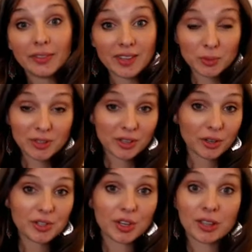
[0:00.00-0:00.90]
This was a
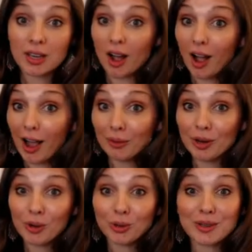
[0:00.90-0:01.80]
concern that I
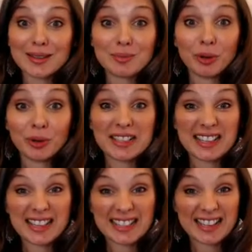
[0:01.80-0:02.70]
recalled
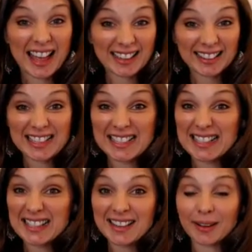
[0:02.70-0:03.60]
experiencing as an adolescent
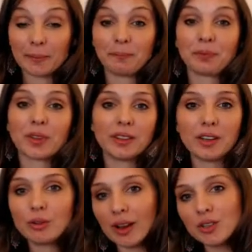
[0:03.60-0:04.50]
singer
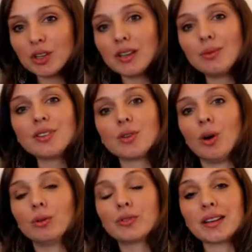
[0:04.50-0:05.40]
that gradually
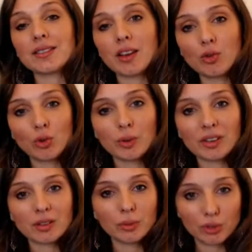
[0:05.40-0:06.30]
resolved as I grew
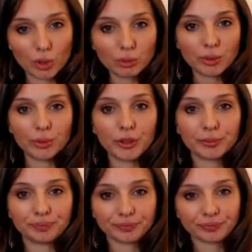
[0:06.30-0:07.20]
into adulthood.
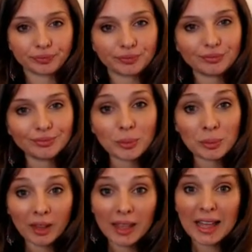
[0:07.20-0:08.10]

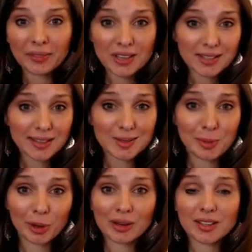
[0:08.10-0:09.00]
This
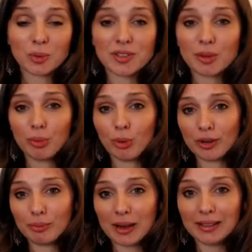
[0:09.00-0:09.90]
experience was
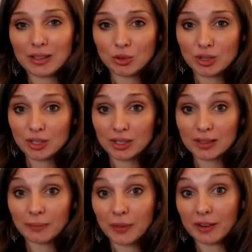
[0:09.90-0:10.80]
supported by literature
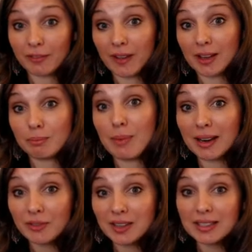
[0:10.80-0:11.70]
that found
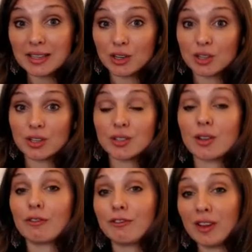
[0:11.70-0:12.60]
manifestations
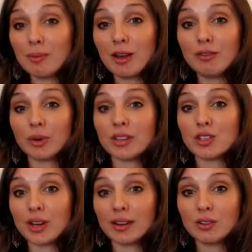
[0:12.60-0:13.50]
of female voice
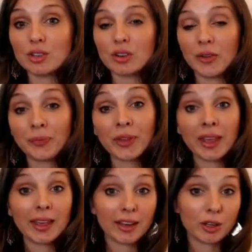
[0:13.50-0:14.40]
change
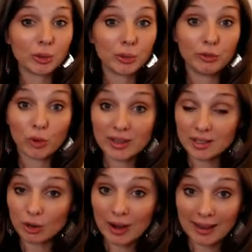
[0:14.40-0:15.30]
include voice
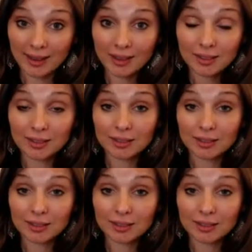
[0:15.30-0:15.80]
cracking,